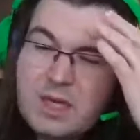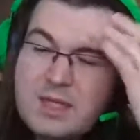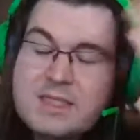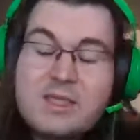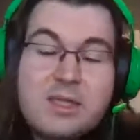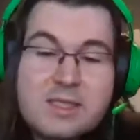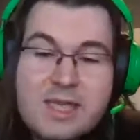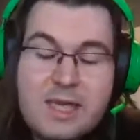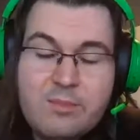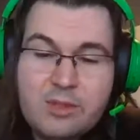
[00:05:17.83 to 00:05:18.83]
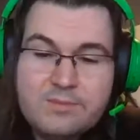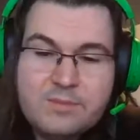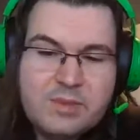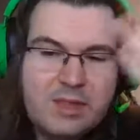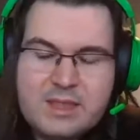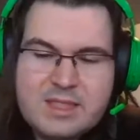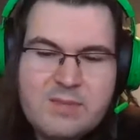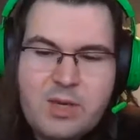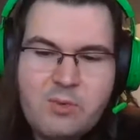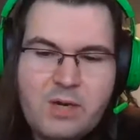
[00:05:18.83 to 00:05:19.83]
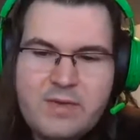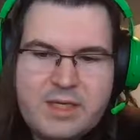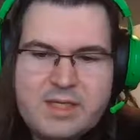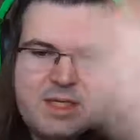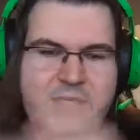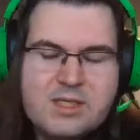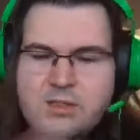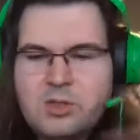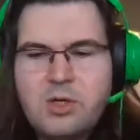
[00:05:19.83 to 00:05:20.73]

It's still unstable, like the same way Ravec is. They just took